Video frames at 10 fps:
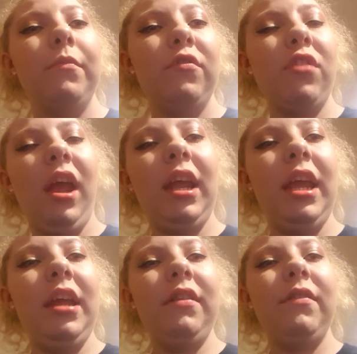
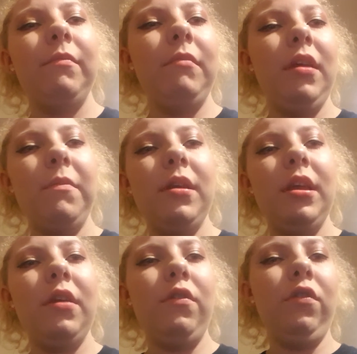jackets
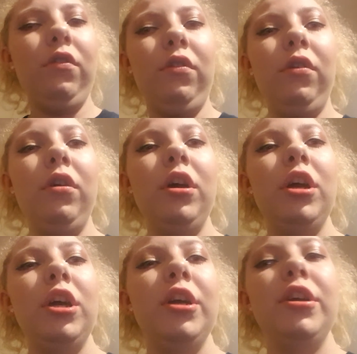maybe or
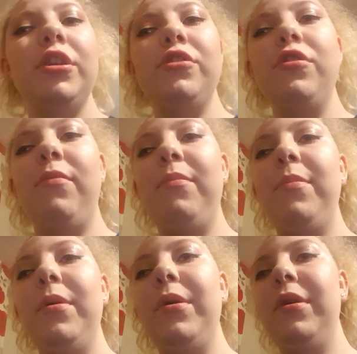
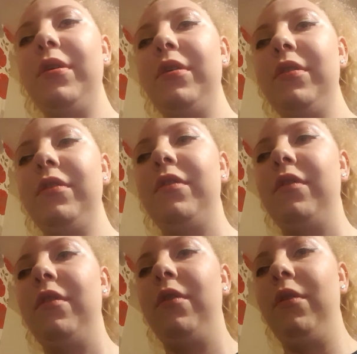
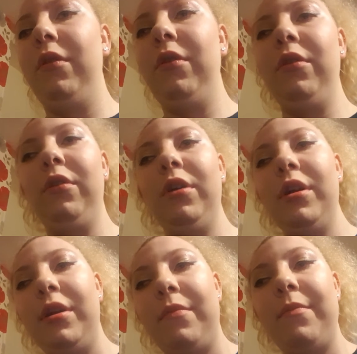jumpers or
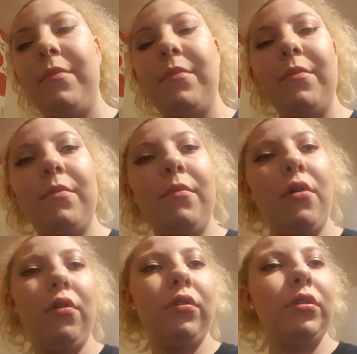um,
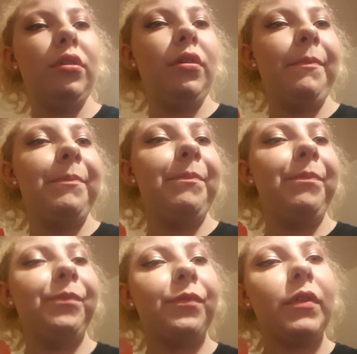mugs.
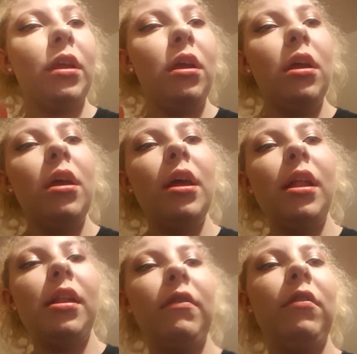
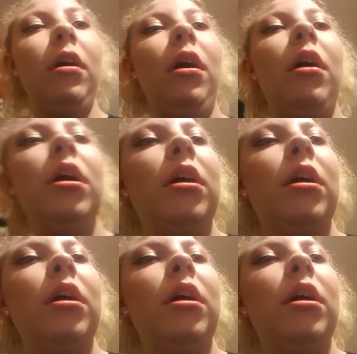And then I've got